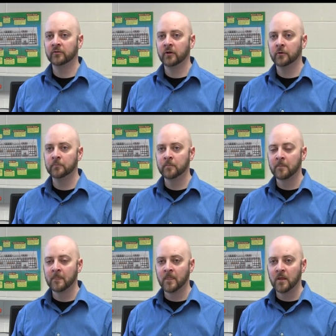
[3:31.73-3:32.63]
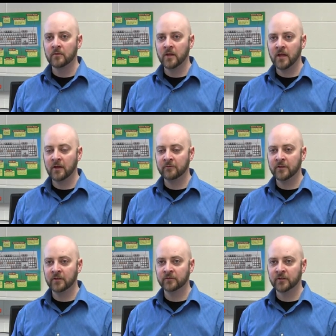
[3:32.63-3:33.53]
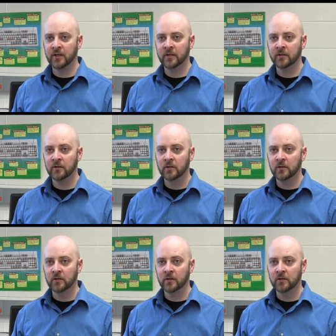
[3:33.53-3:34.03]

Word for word: So they have things like